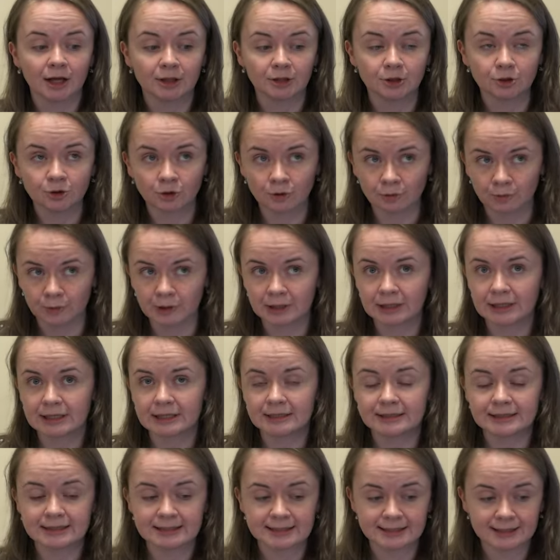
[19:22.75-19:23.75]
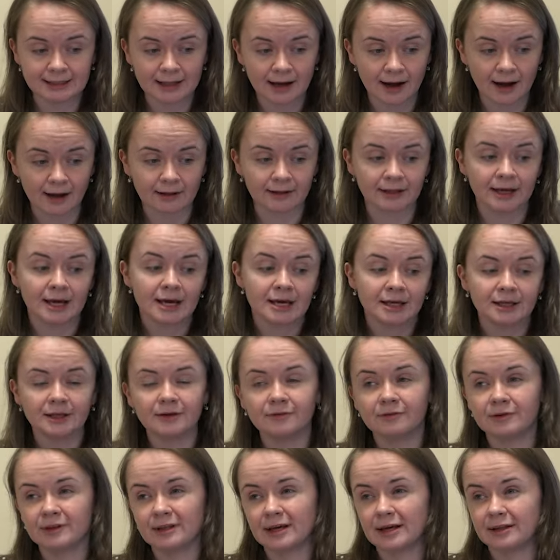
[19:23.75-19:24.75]
normally it is done
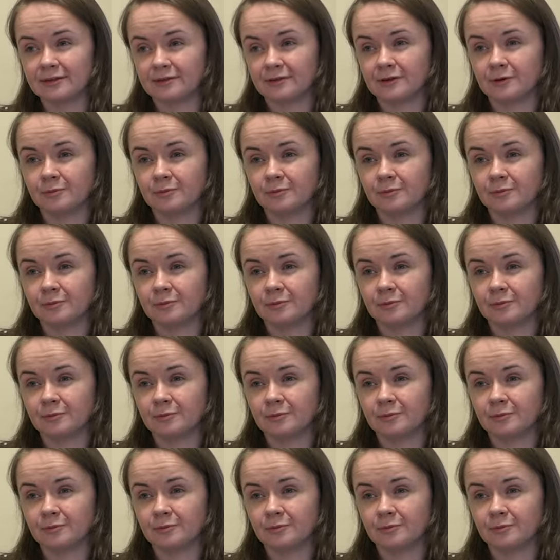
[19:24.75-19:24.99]
even at